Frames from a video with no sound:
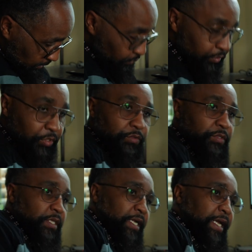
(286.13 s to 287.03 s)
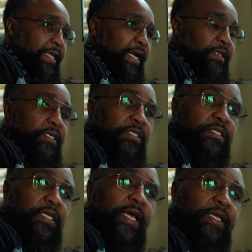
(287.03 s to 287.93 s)
other use that I get out of this
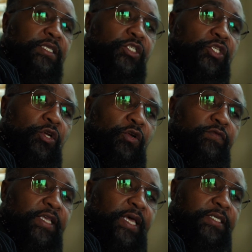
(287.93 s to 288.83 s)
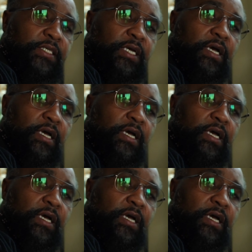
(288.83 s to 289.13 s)
is it serves as an